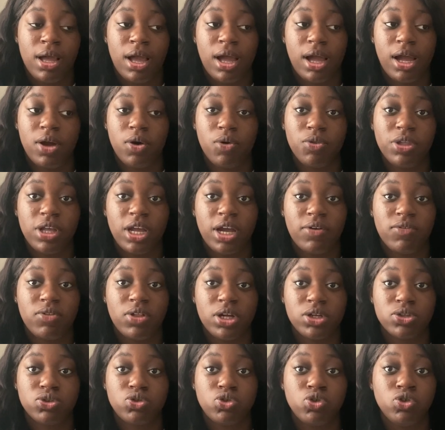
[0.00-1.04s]
I only have
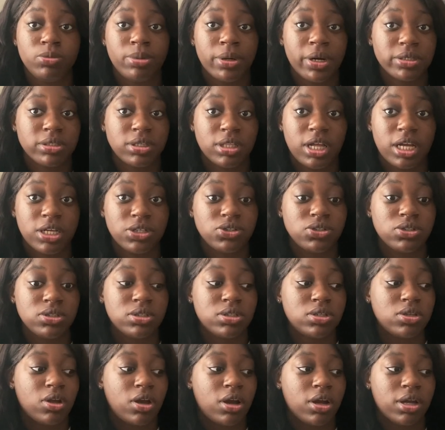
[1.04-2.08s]
like two pairs of lashes in
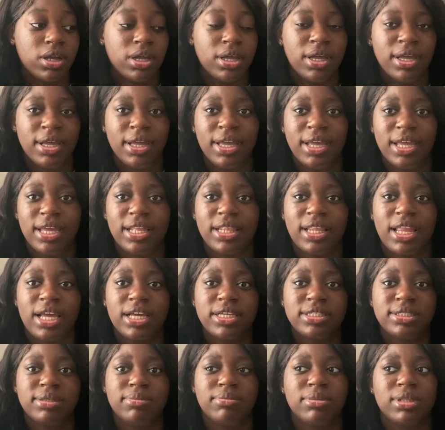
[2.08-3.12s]
stock and like
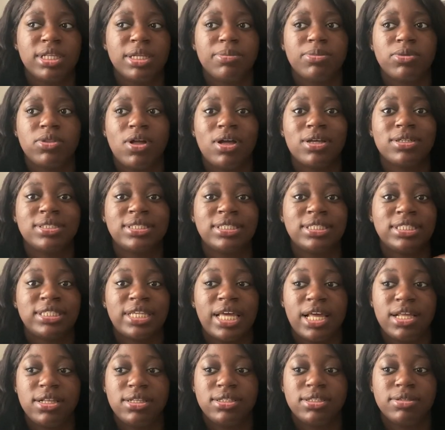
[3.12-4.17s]
some lip gloss
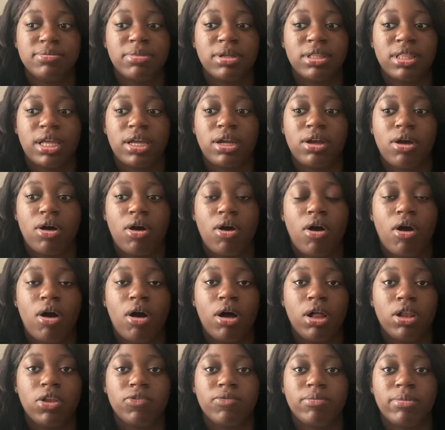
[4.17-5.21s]
sets, but like
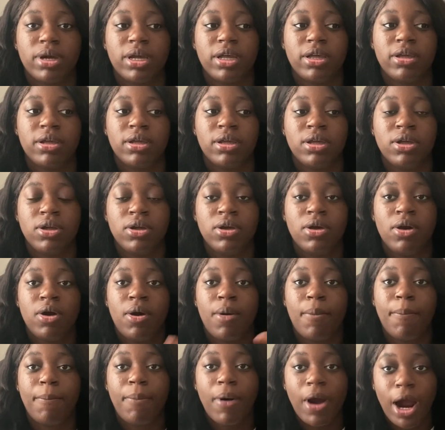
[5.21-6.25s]
all of my
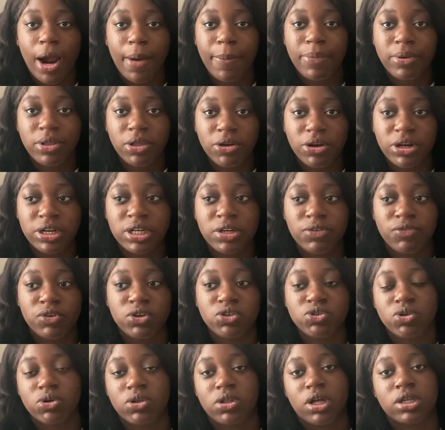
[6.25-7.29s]
popular
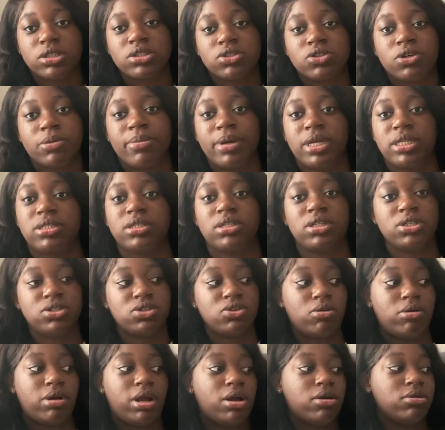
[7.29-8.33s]
individual glosses are basically
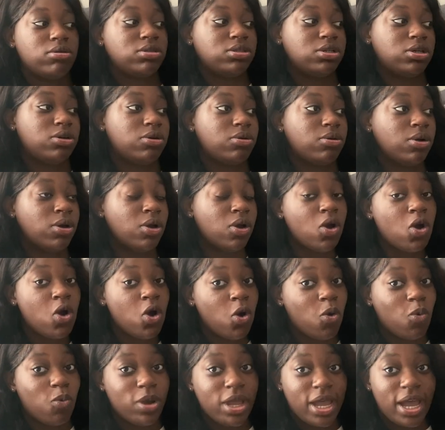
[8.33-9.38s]
sold out. So
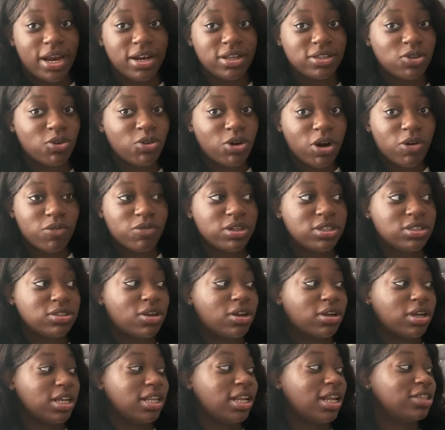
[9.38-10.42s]
we had a sold out
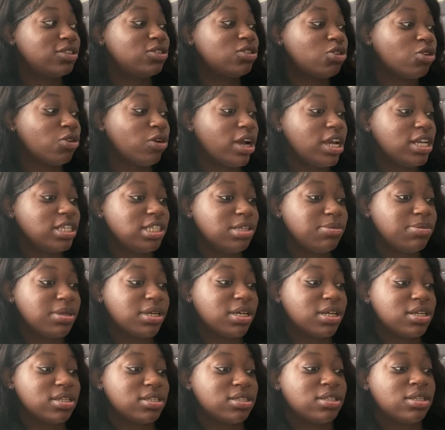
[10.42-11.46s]
restock, and that's crazy
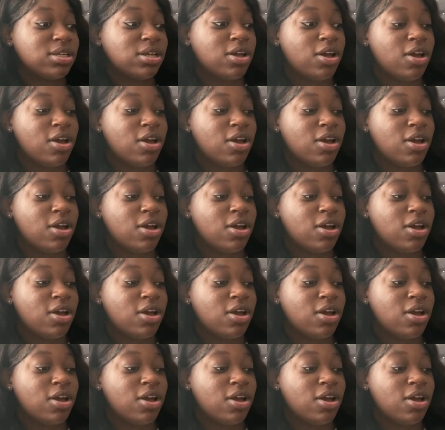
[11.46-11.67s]
because